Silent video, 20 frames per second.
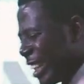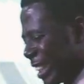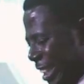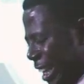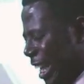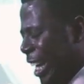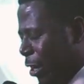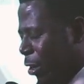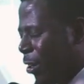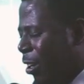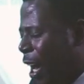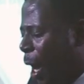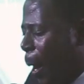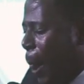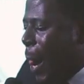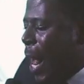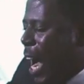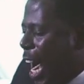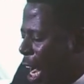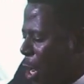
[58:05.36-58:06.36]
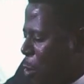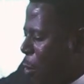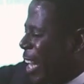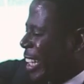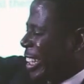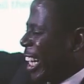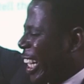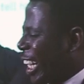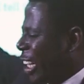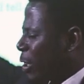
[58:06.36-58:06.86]
a seal, uh, and you
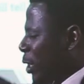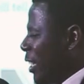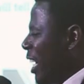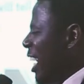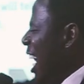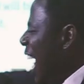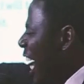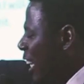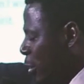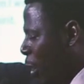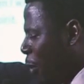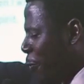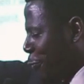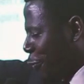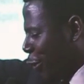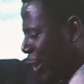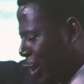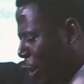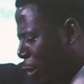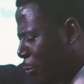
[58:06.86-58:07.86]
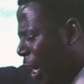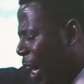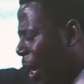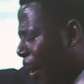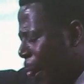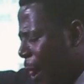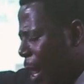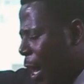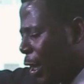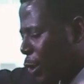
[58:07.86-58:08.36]
are taken to the land of freedom, uh,
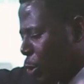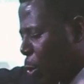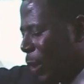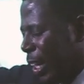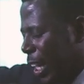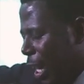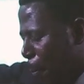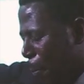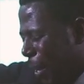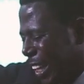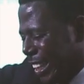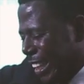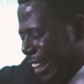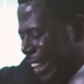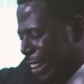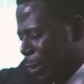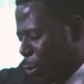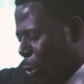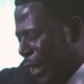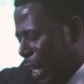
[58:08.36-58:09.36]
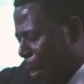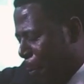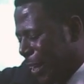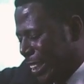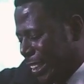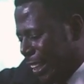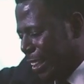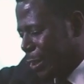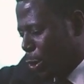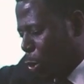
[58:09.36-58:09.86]
to liberty, to
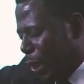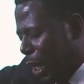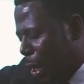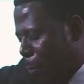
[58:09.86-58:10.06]
liberty, to